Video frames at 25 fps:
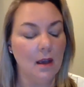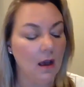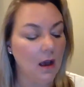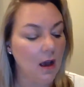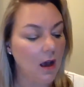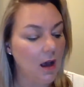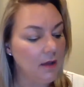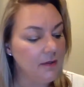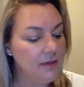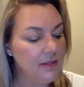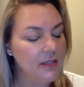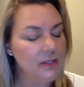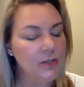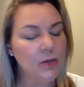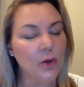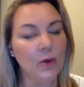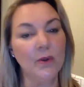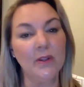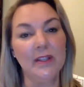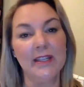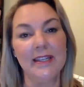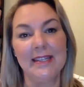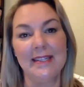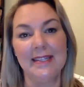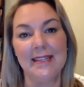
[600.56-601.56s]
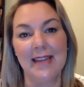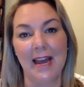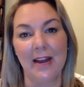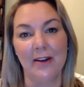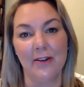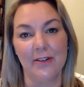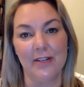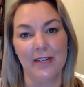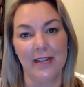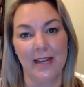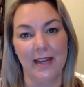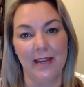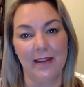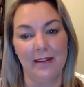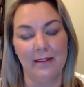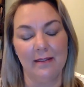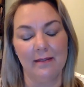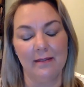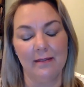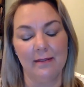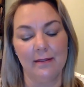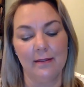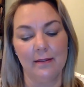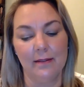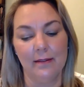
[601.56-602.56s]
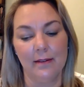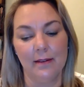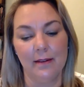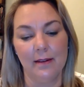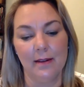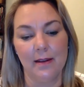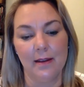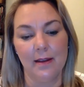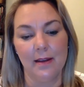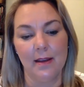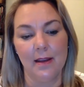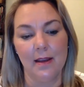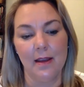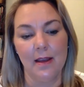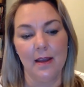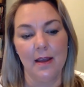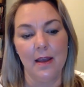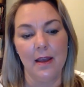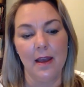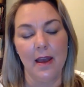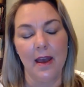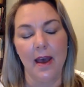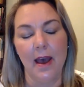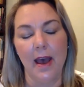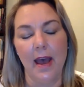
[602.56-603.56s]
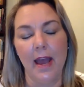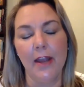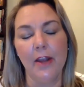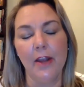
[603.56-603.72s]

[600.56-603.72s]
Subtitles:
on this Holy Saturday, I